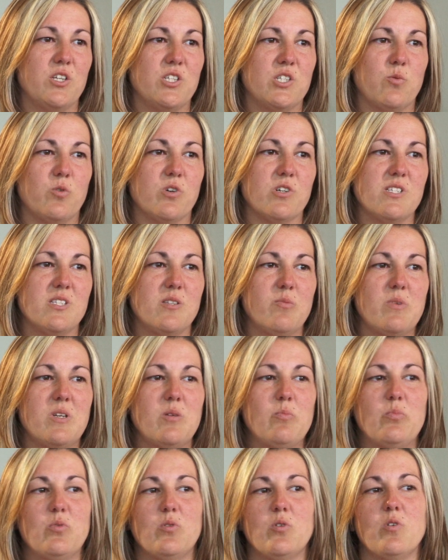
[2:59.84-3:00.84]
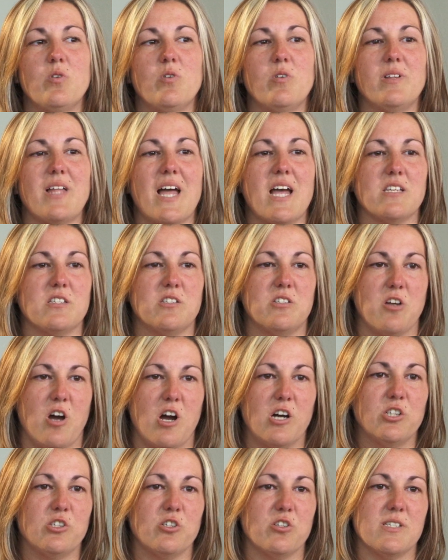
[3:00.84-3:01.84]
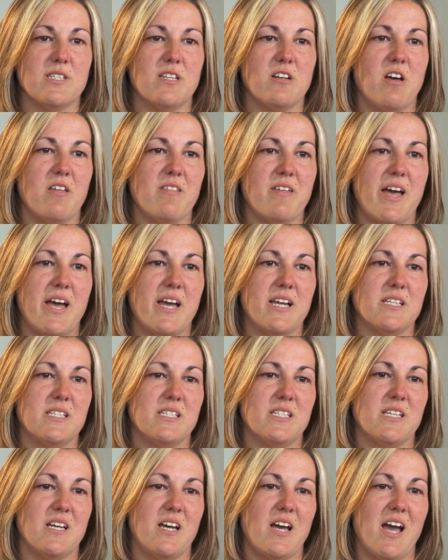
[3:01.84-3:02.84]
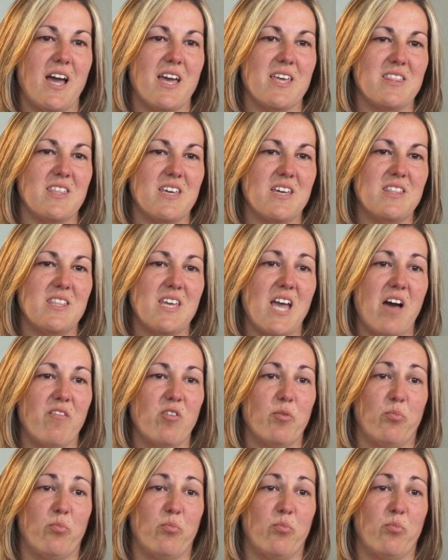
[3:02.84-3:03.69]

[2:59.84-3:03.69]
Towards people as doctors and all that, I think they have a